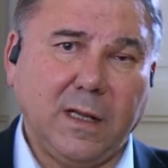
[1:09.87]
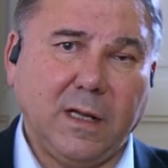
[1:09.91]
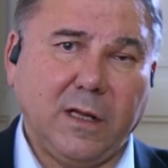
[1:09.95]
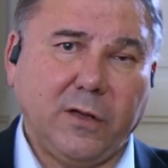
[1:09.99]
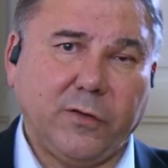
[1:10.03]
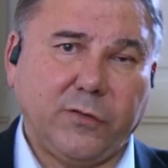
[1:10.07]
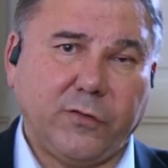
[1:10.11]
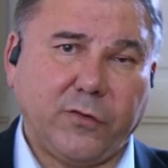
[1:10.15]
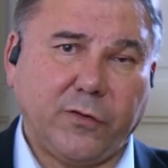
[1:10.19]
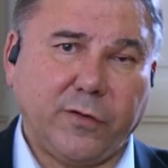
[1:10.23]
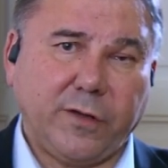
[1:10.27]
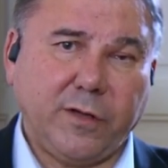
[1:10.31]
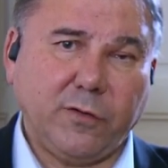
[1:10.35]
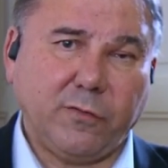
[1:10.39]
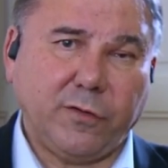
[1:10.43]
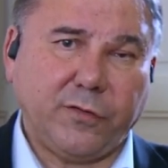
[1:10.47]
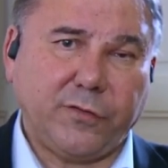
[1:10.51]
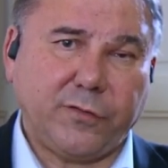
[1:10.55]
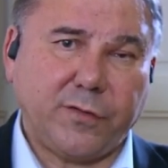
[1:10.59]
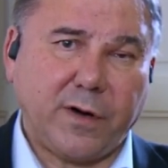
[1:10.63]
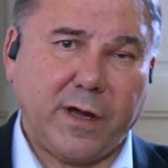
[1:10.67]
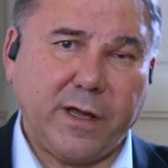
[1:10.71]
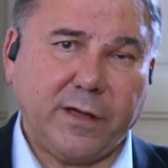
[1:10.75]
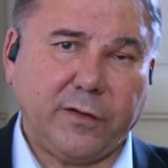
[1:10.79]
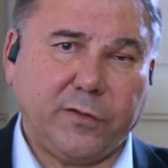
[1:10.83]
So he was
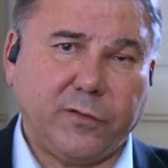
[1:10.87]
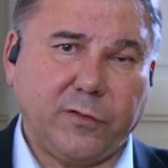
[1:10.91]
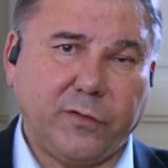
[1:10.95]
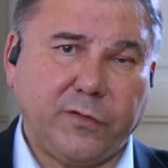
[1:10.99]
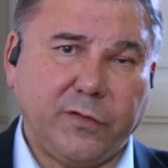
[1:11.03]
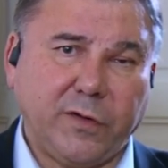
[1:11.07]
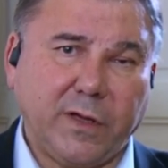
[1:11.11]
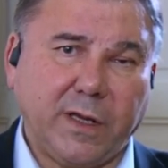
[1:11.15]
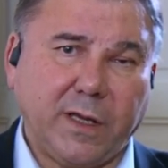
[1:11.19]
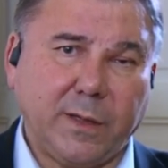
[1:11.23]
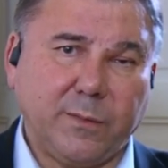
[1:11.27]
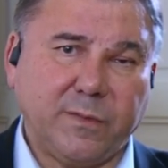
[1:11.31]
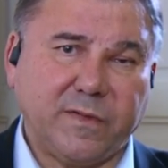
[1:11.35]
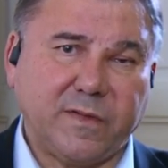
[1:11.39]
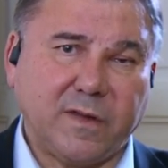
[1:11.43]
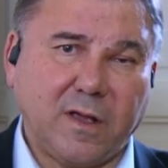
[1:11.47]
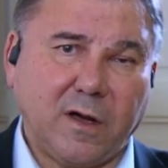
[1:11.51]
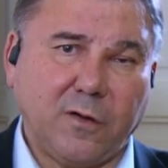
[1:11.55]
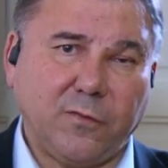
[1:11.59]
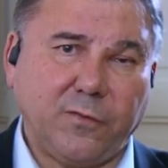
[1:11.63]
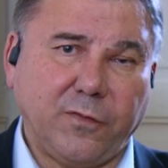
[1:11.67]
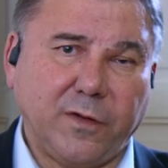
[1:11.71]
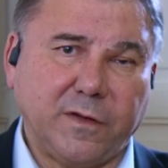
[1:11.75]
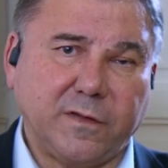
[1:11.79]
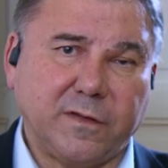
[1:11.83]
trying to see
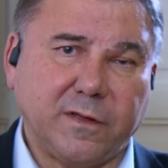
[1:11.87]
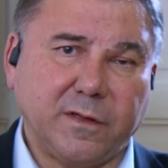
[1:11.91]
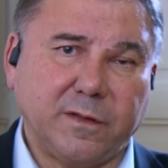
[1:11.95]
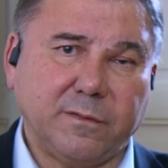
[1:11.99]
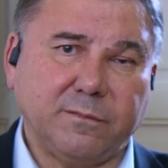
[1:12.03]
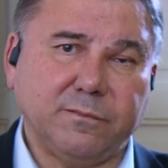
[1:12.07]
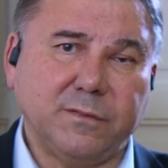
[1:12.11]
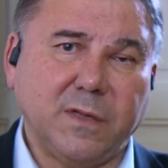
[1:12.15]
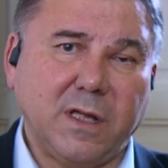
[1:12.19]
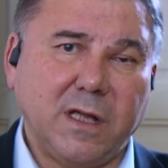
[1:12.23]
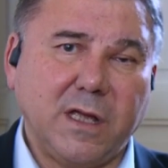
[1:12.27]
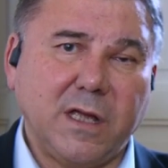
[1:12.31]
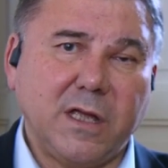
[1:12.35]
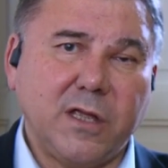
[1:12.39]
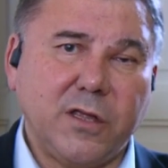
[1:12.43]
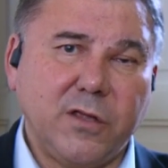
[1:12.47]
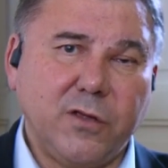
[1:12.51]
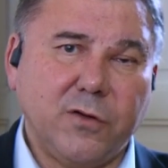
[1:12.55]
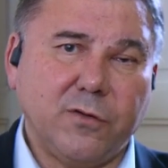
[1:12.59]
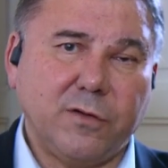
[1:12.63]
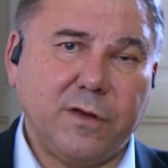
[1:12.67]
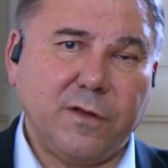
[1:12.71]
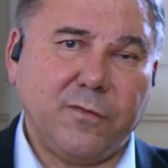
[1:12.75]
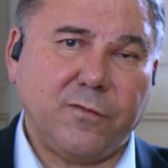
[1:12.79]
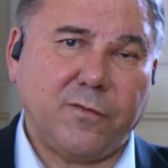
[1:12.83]
himself as a
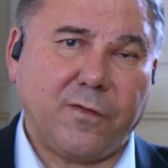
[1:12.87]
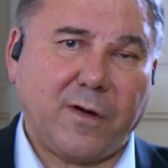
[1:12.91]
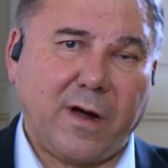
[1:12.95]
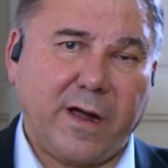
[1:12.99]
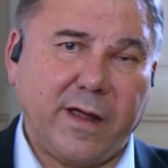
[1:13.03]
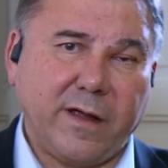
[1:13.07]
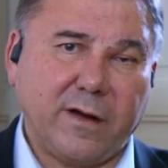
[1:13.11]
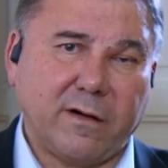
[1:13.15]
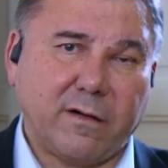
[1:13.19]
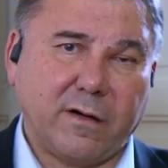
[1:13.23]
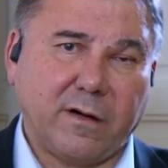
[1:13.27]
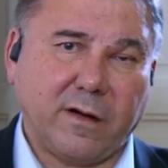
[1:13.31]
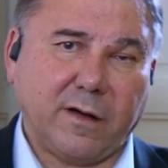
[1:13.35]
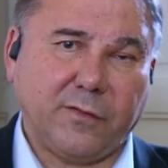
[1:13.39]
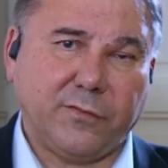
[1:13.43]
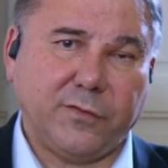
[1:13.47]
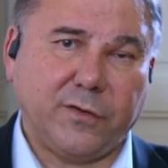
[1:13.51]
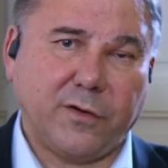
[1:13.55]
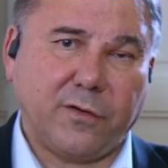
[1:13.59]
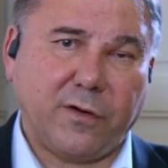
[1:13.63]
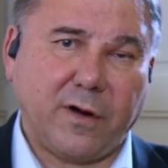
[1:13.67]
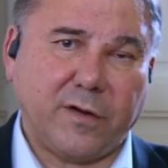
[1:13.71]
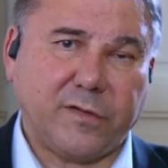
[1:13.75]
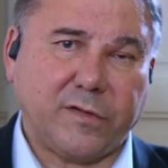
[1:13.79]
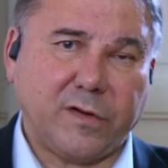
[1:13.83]
unifier of the
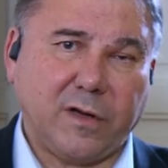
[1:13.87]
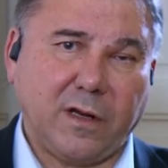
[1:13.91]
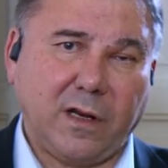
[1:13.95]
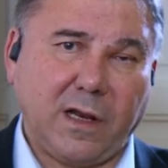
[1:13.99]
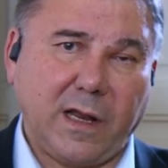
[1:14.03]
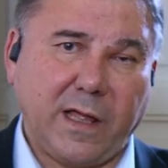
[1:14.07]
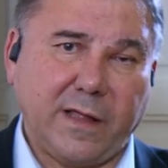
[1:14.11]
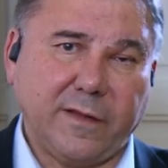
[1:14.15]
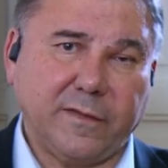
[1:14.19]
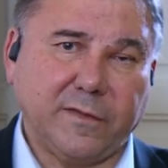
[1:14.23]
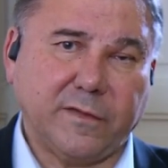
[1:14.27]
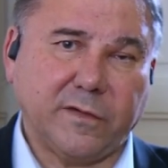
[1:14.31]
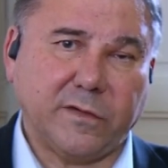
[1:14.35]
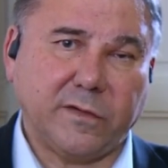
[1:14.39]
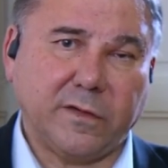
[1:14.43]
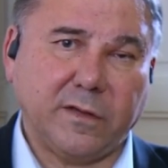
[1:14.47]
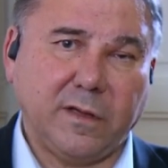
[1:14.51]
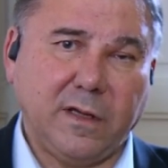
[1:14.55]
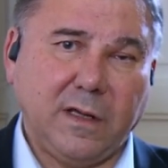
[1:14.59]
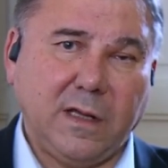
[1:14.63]
Russian lands.